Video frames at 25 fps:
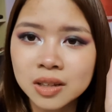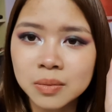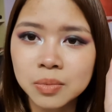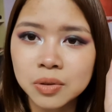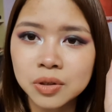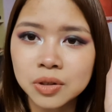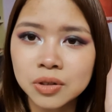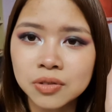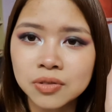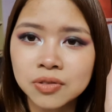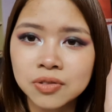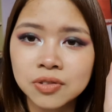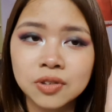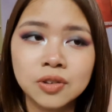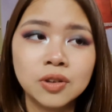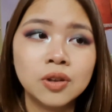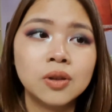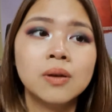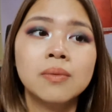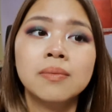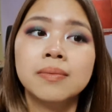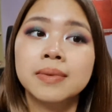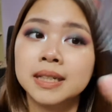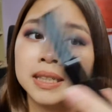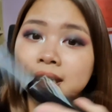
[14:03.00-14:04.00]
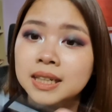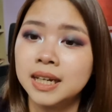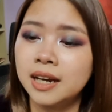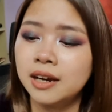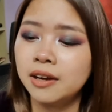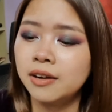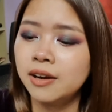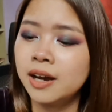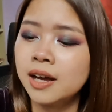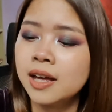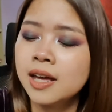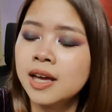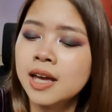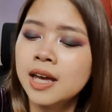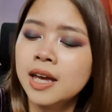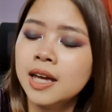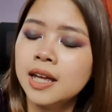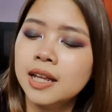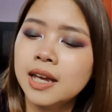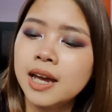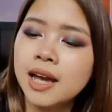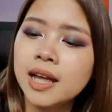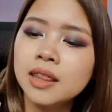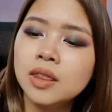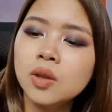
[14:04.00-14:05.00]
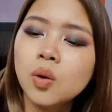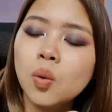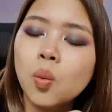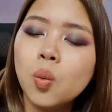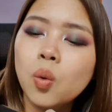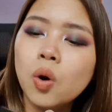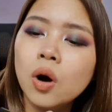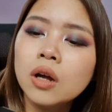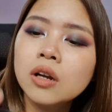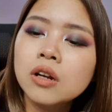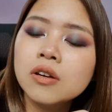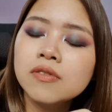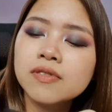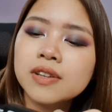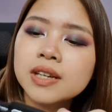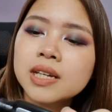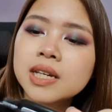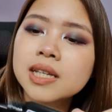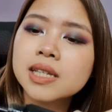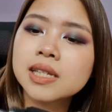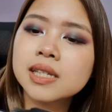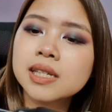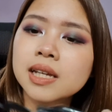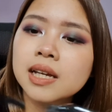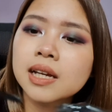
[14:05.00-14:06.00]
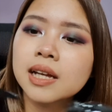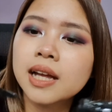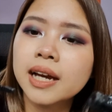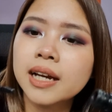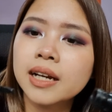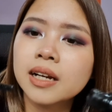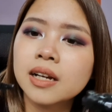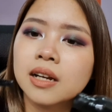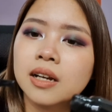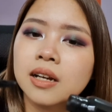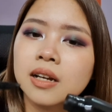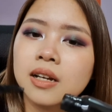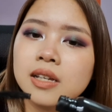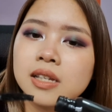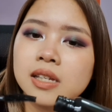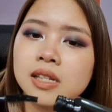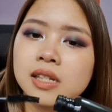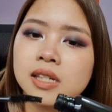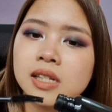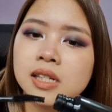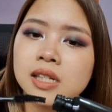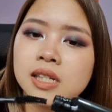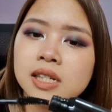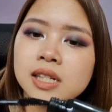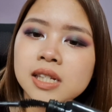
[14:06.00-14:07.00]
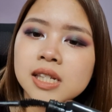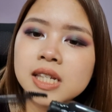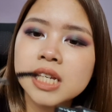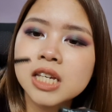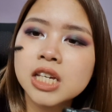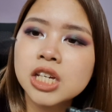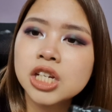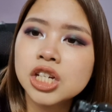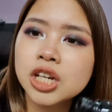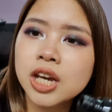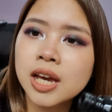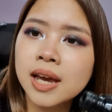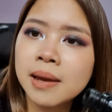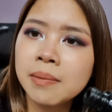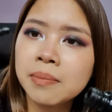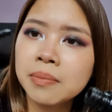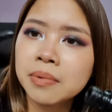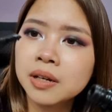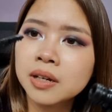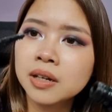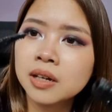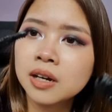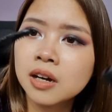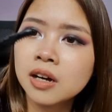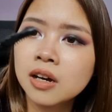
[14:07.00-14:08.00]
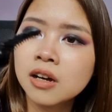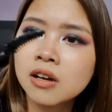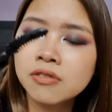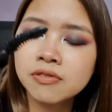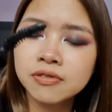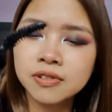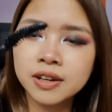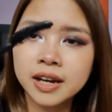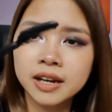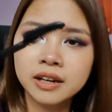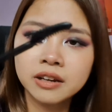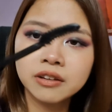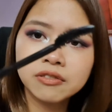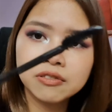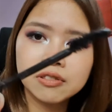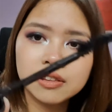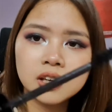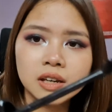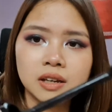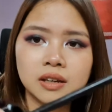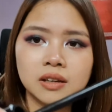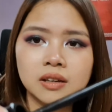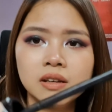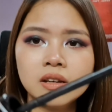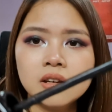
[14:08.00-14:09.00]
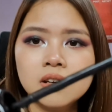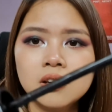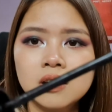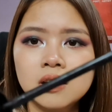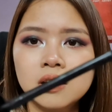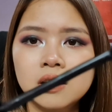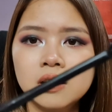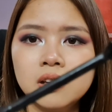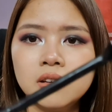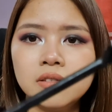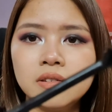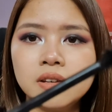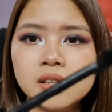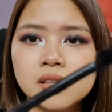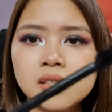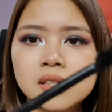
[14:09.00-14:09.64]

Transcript: beautiful mascara, and the one of it is like a C-shaped curve kind of thing. You can